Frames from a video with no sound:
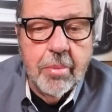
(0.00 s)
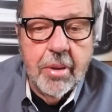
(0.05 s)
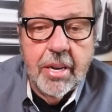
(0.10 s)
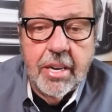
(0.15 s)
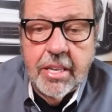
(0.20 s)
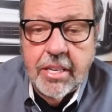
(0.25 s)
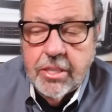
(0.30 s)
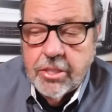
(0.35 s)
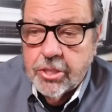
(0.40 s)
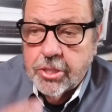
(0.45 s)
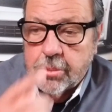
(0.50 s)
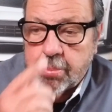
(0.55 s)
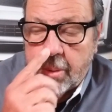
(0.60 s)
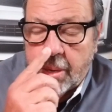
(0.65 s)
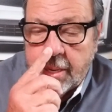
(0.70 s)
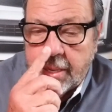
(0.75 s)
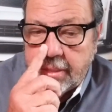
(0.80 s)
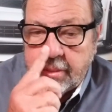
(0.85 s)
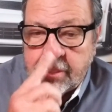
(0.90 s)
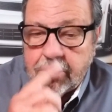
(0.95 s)
And he
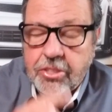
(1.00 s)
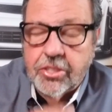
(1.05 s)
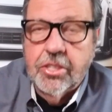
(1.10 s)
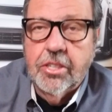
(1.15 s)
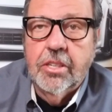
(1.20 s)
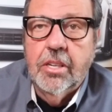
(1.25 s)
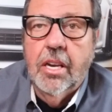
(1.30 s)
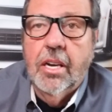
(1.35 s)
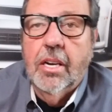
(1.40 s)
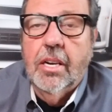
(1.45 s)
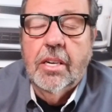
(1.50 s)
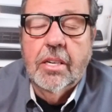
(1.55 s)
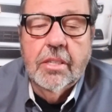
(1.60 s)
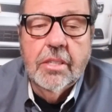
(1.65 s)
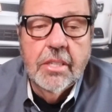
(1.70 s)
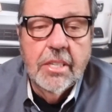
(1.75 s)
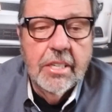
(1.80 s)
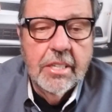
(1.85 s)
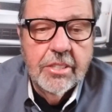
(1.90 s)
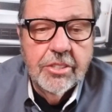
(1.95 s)
explained this
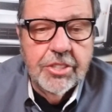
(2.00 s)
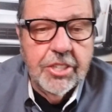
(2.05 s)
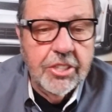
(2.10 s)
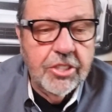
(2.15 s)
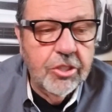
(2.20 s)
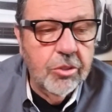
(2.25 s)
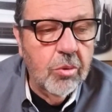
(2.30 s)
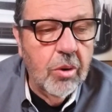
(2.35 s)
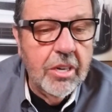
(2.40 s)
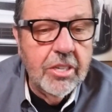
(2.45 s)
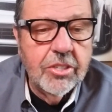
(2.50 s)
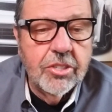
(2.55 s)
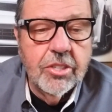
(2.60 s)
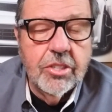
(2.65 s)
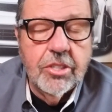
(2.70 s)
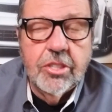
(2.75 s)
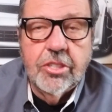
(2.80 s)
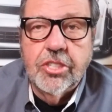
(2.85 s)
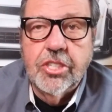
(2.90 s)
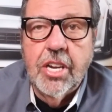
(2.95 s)

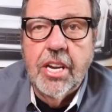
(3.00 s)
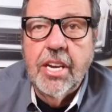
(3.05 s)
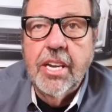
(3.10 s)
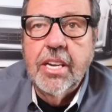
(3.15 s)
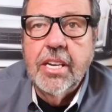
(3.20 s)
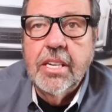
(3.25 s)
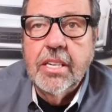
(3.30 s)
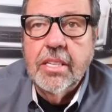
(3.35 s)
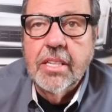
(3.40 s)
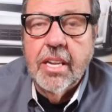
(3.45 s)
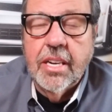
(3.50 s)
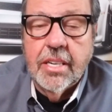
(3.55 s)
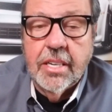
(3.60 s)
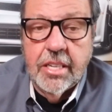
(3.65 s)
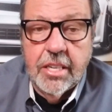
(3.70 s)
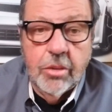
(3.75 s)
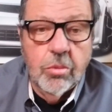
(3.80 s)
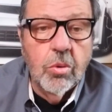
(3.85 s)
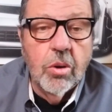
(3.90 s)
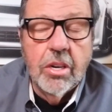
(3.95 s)
situation to Shane, that
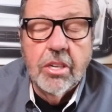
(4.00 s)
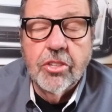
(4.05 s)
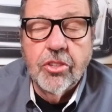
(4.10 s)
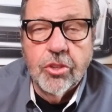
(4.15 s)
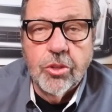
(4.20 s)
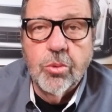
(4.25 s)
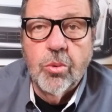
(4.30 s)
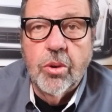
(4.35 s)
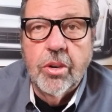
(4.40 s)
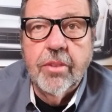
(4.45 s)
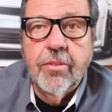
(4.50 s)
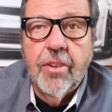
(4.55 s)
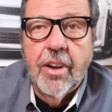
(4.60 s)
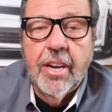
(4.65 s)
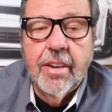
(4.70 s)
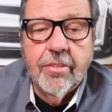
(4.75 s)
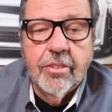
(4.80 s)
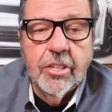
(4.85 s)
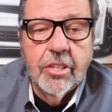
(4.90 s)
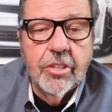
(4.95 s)
he was
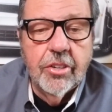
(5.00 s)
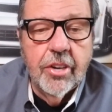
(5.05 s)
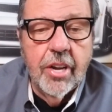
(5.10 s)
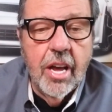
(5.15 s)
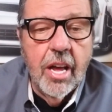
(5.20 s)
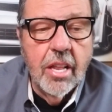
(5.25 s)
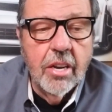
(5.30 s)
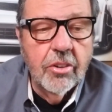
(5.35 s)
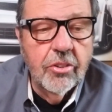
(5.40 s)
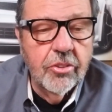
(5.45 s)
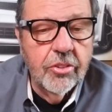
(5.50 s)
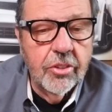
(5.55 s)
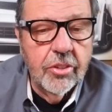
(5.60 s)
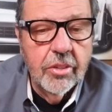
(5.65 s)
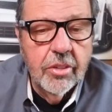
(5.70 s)
$2,500